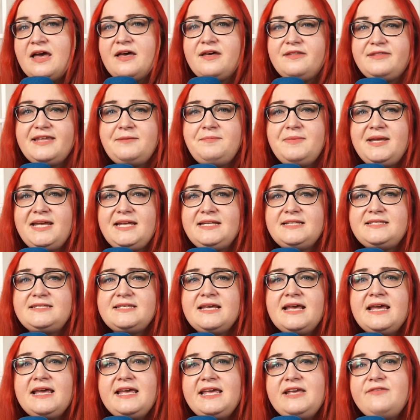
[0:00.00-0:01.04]
That means
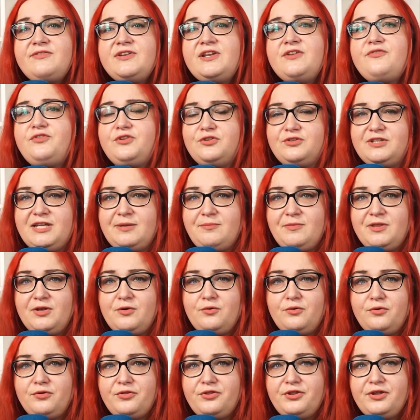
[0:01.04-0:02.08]
even if you name the
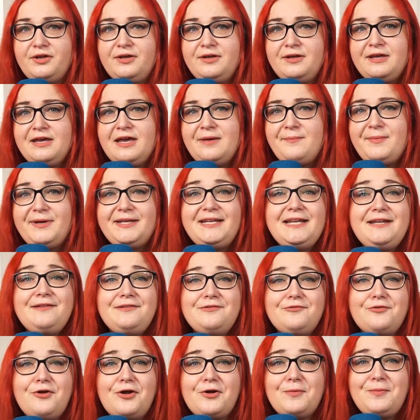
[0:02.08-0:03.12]
author, but in
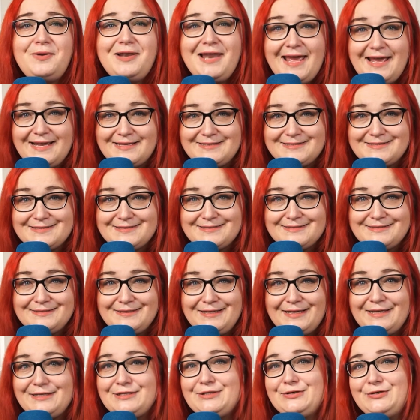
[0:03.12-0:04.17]
the wrong place,
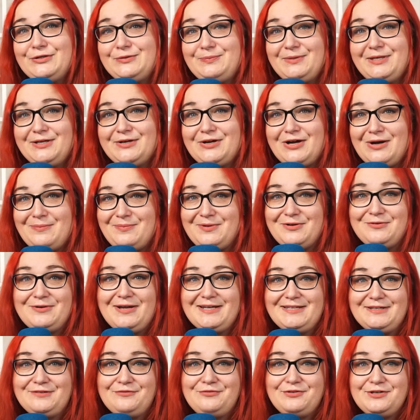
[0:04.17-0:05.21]
it could be a
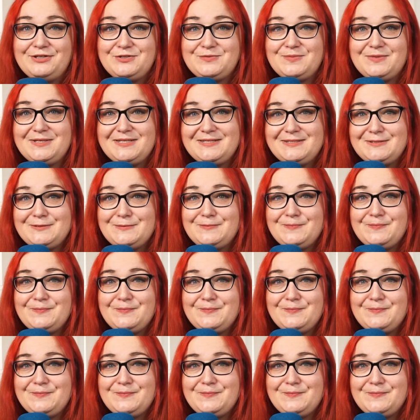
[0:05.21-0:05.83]
copyright infringement.